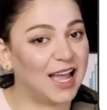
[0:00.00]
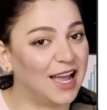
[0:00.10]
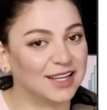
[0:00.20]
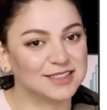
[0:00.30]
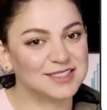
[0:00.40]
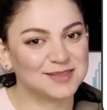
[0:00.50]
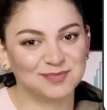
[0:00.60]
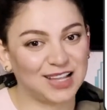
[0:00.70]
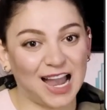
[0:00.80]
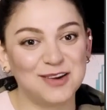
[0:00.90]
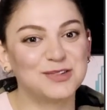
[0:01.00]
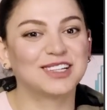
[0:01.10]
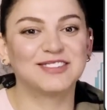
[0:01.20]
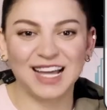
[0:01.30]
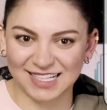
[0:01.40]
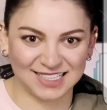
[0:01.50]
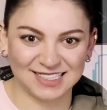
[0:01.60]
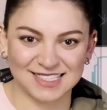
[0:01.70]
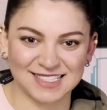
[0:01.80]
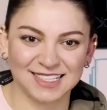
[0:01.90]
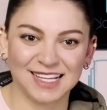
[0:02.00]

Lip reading: and I regret it.